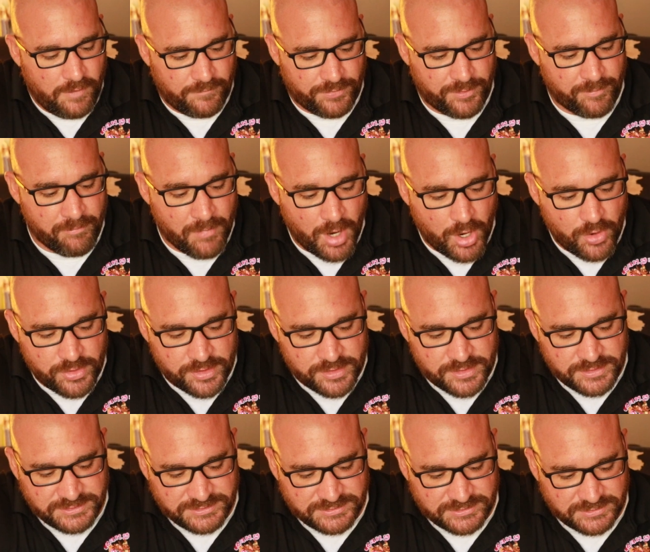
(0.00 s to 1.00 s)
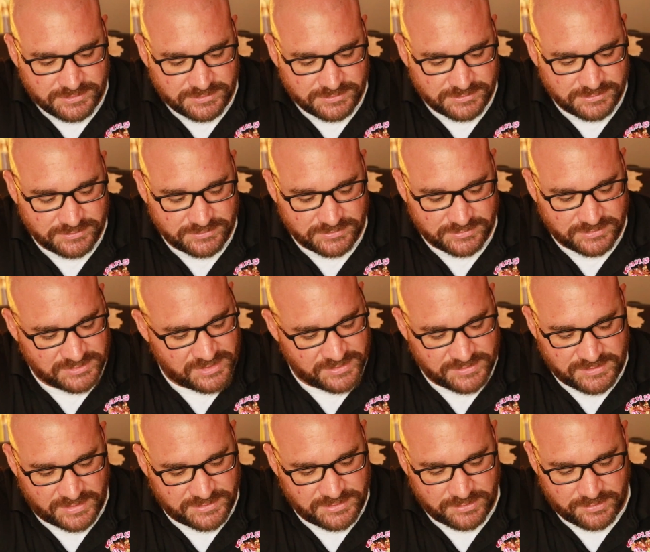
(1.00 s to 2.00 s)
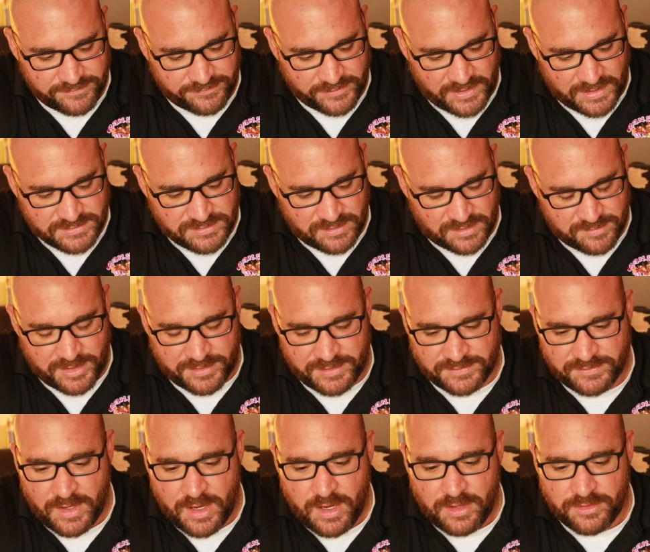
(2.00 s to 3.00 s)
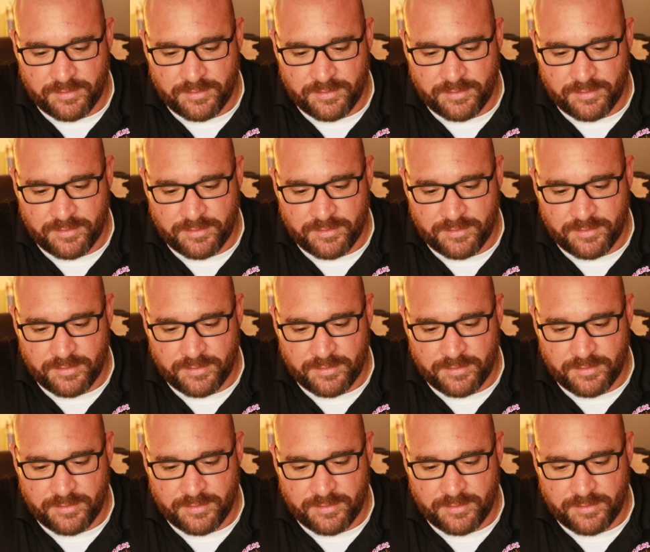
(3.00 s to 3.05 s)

The motors, because I totally forgot to talk about this,